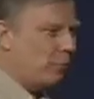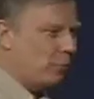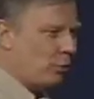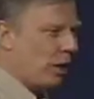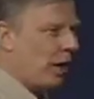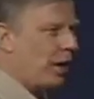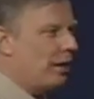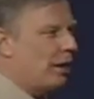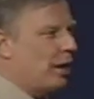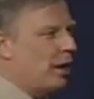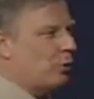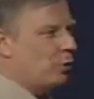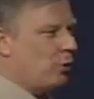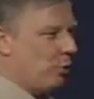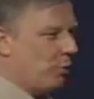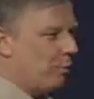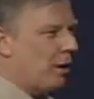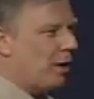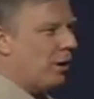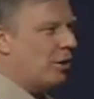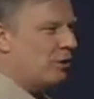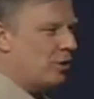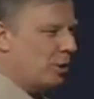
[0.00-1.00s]
trying not to
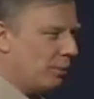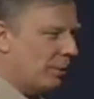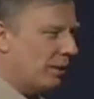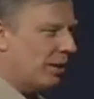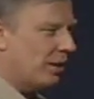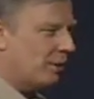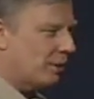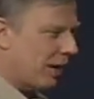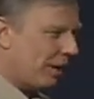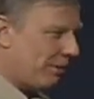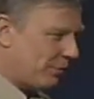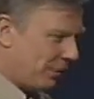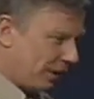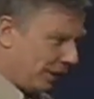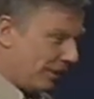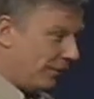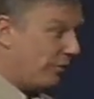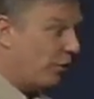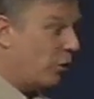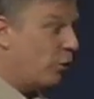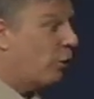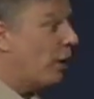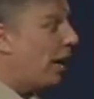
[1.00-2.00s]
embarrass you because I've seen a
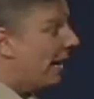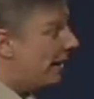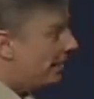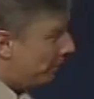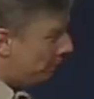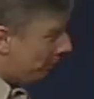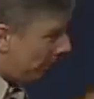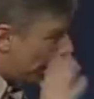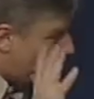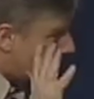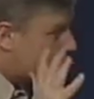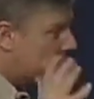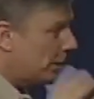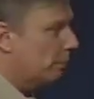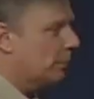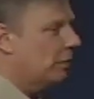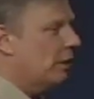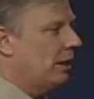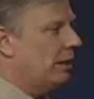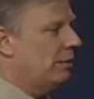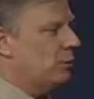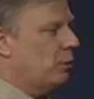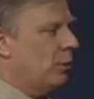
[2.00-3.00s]
few guys embarrass
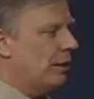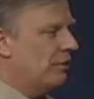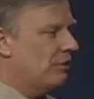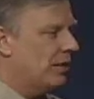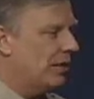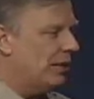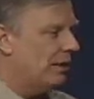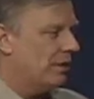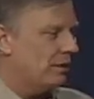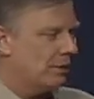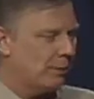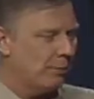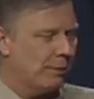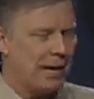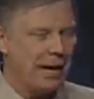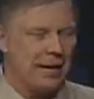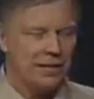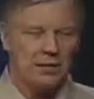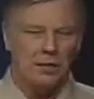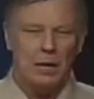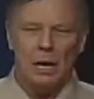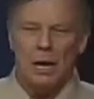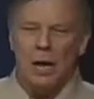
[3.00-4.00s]
themselves when I've said this in the
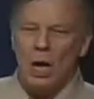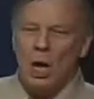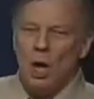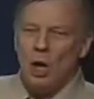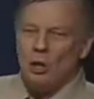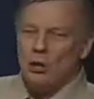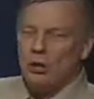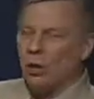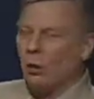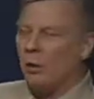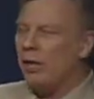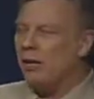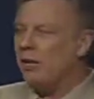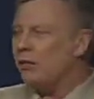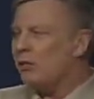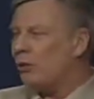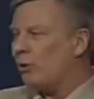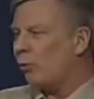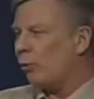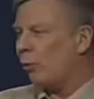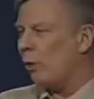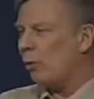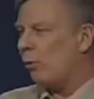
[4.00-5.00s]
past. So here's
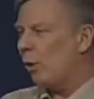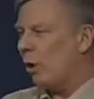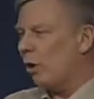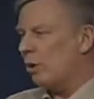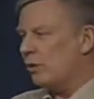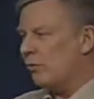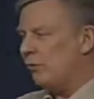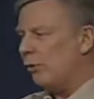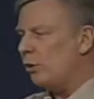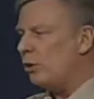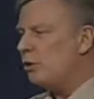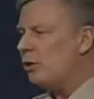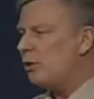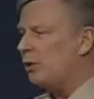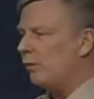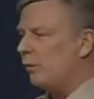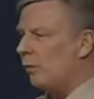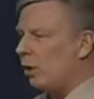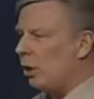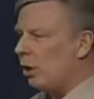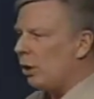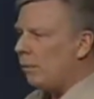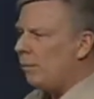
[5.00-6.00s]
the three words. First of
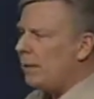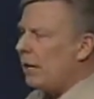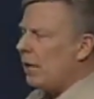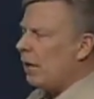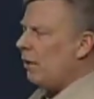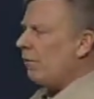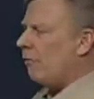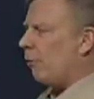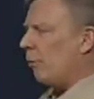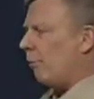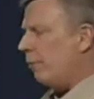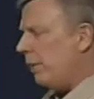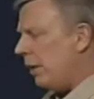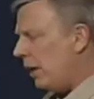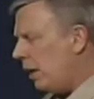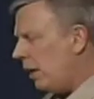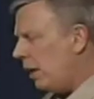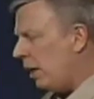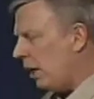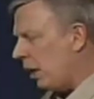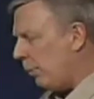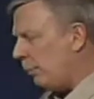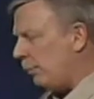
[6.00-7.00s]
all, for
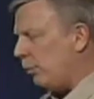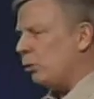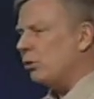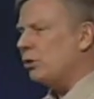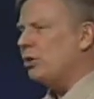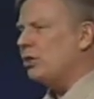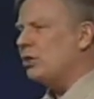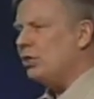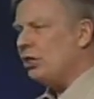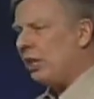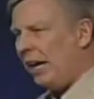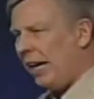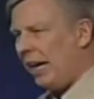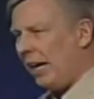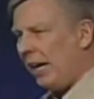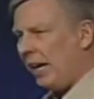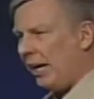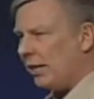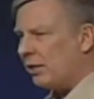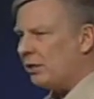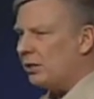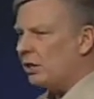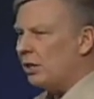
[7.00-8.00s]
many couples,
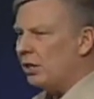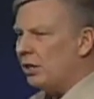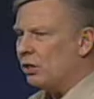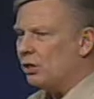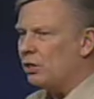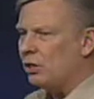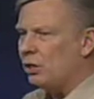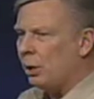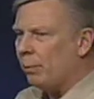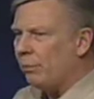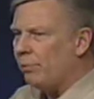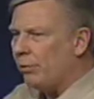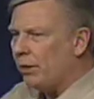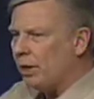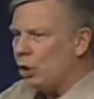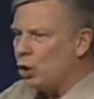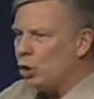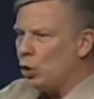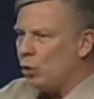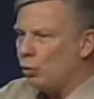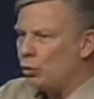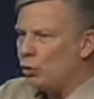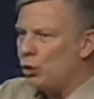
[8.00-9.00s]
sex is
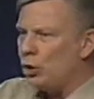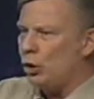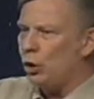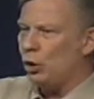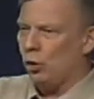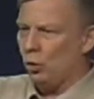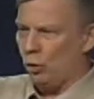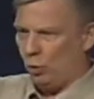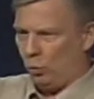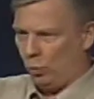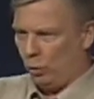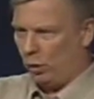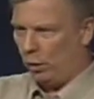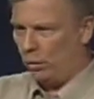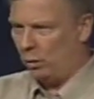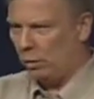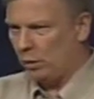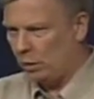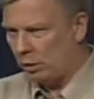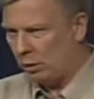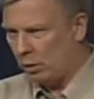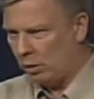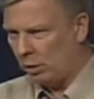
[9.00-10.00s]
something you do.
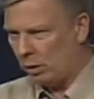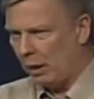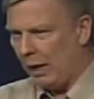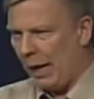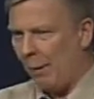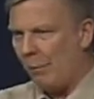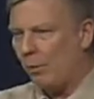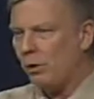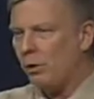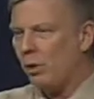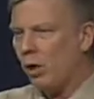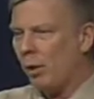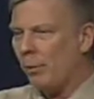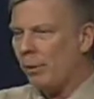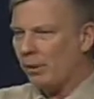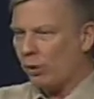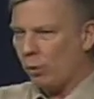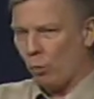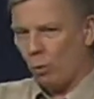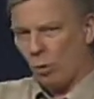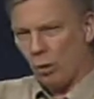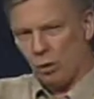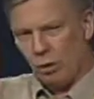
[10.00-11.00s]
I want to talk about
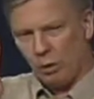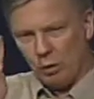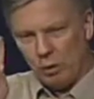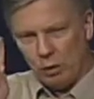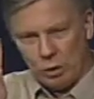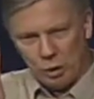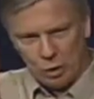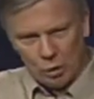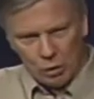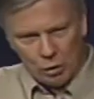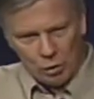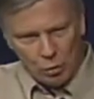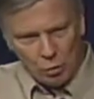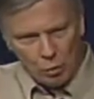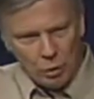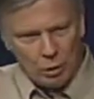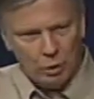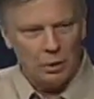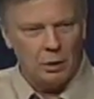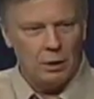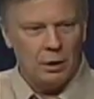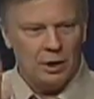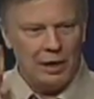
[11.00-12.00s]
the word do,
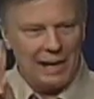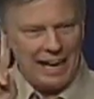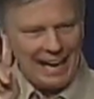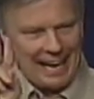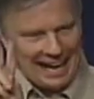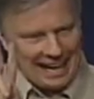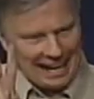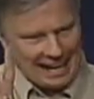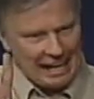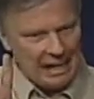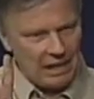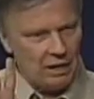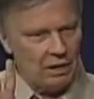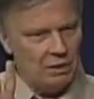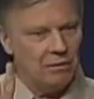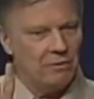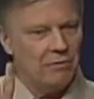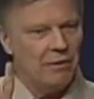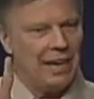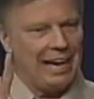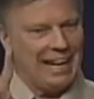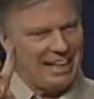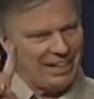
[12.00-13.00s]

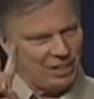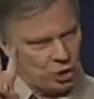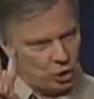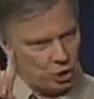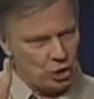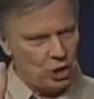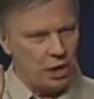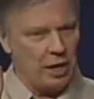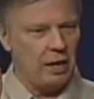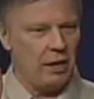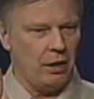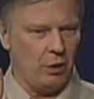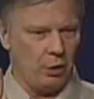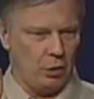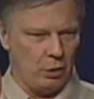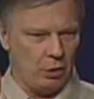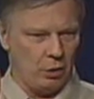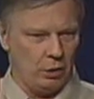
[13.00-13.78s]
have, and share.